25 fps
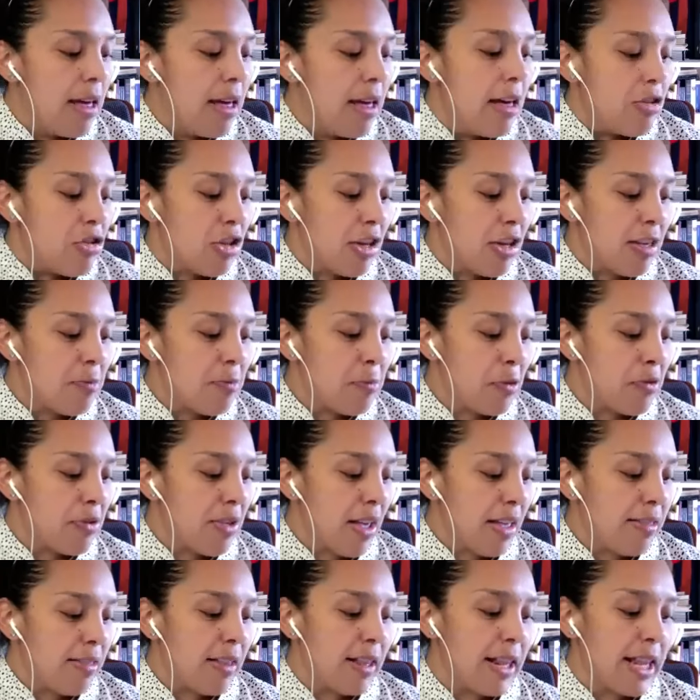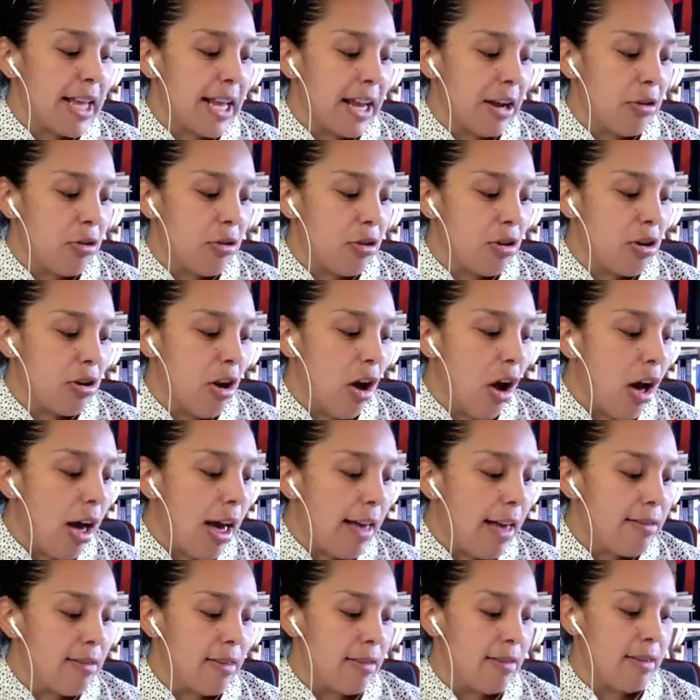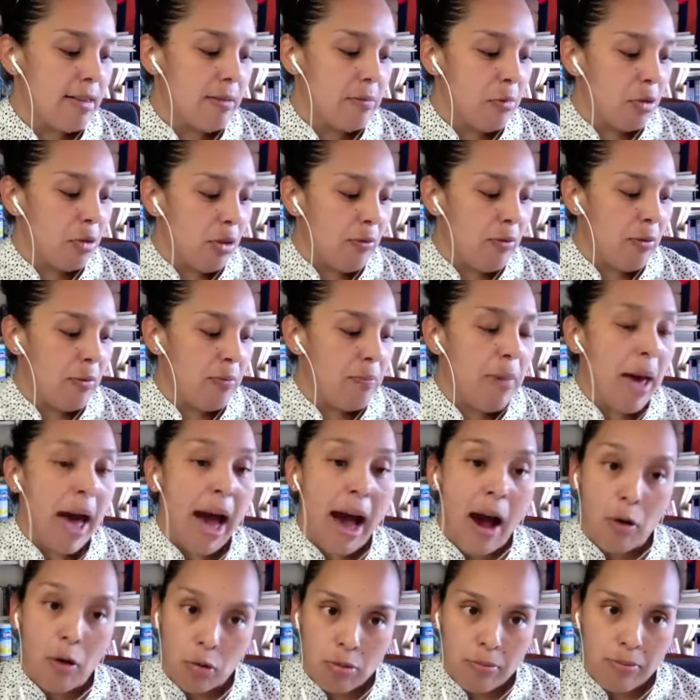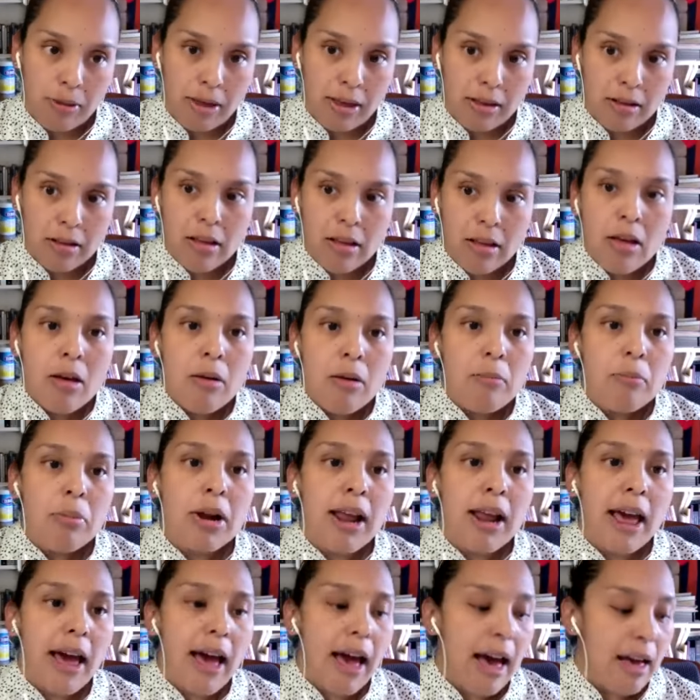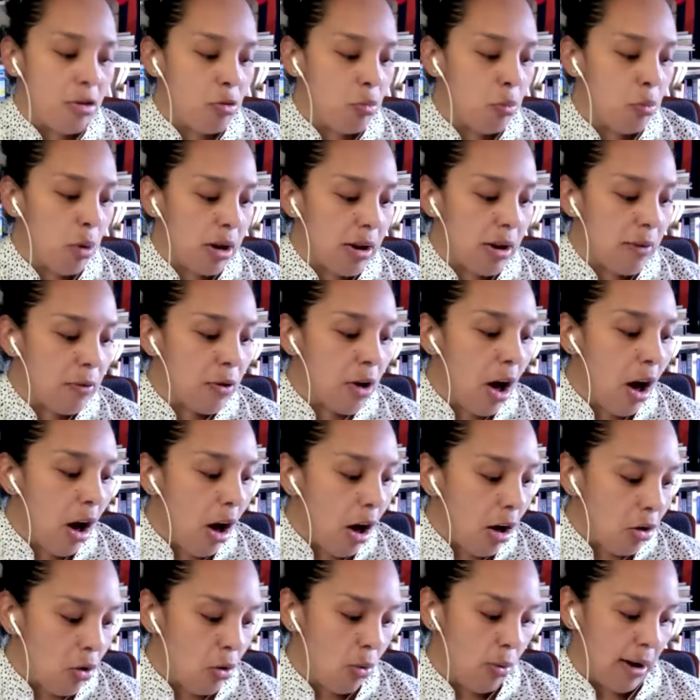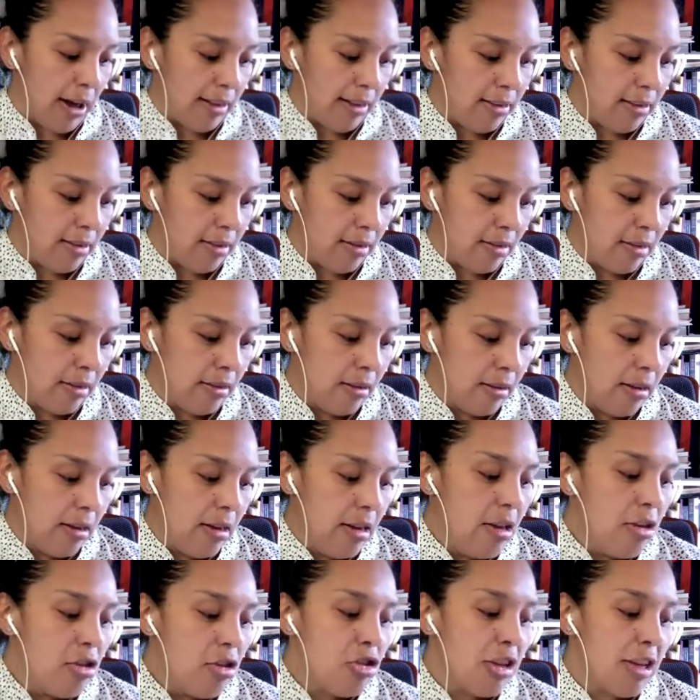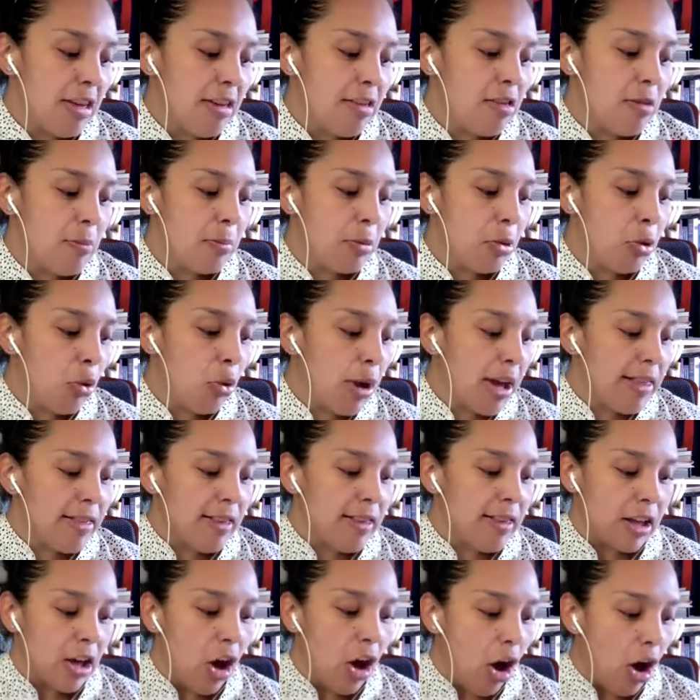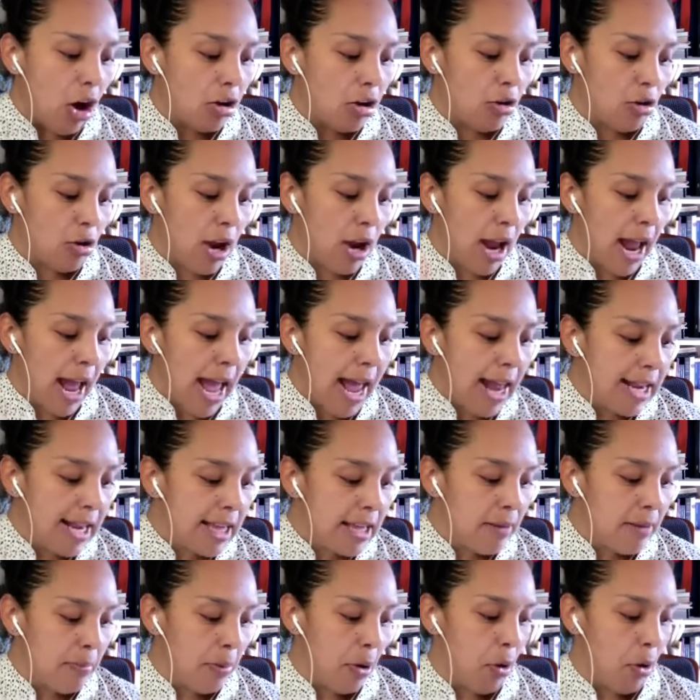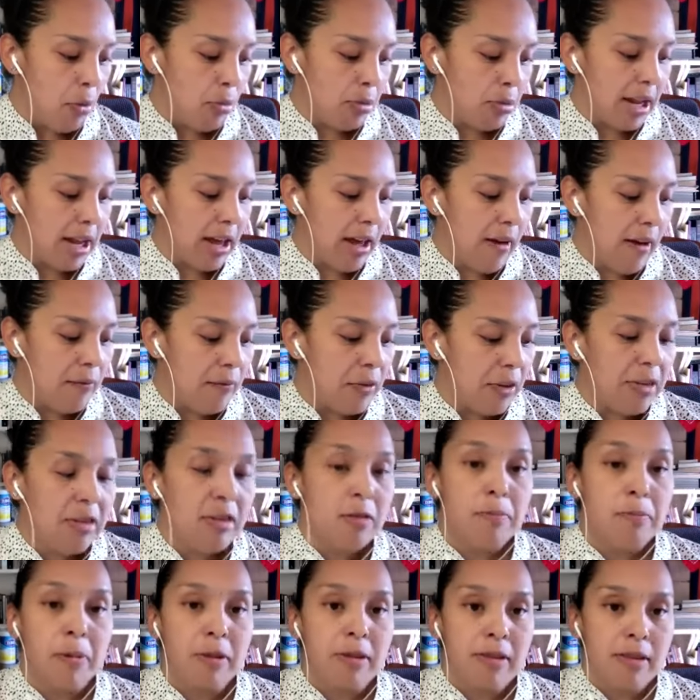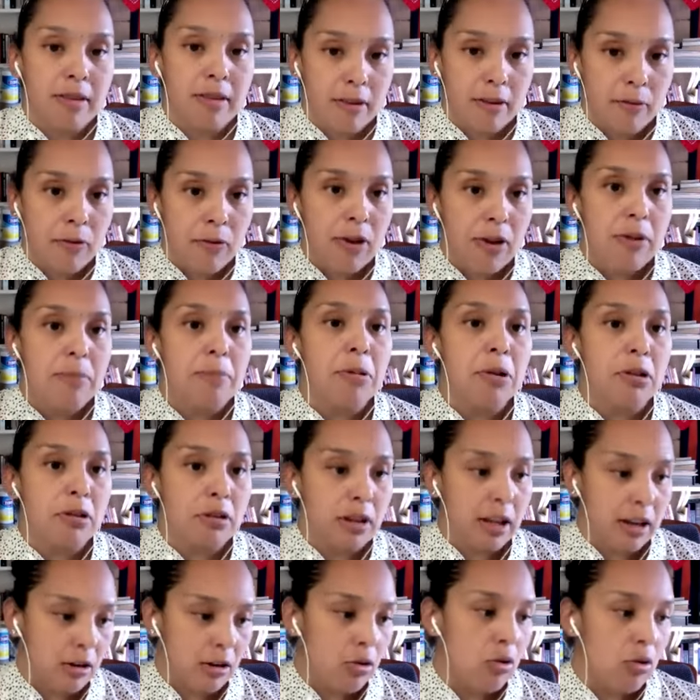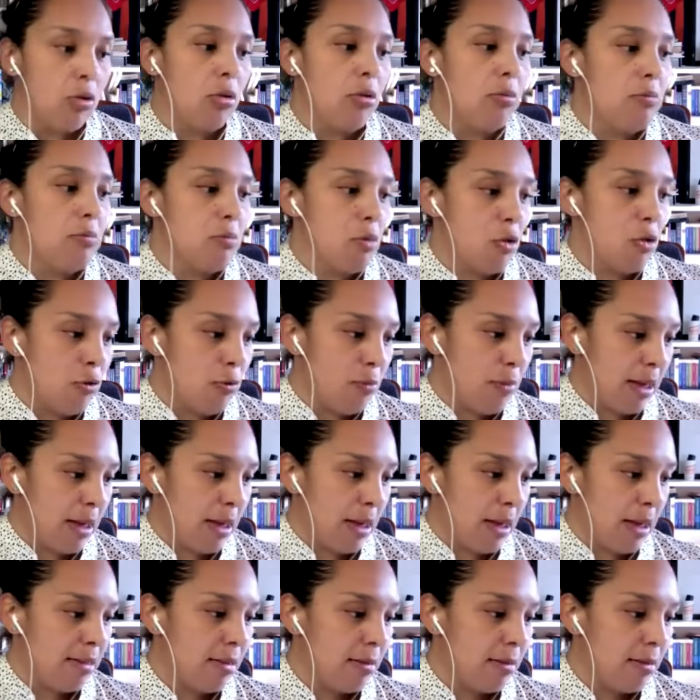She is presented here not as a symbol of empowerment, but as one of conquest. She is deployed to conquer any opponent of this specific political movement.